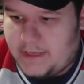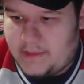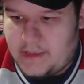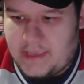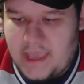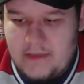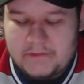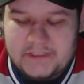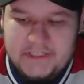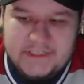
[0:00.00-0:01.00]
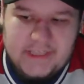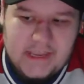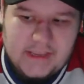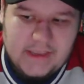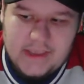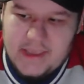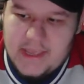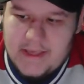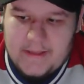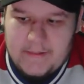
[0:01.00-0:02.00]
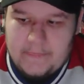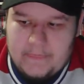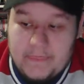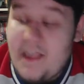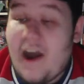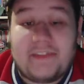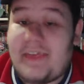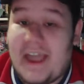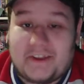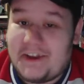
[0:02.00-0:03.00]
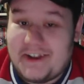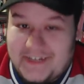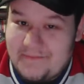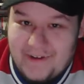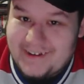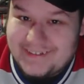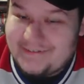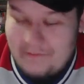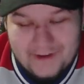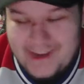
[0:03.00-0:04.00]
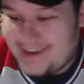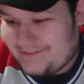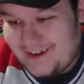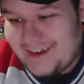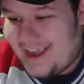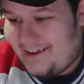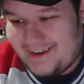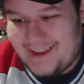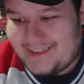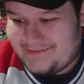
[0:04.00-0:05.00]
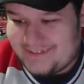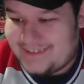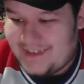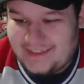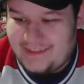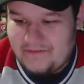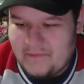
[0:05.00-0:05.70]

Like, it was just, like, not that good compared to what we're getting right now, guys, which is, I love it.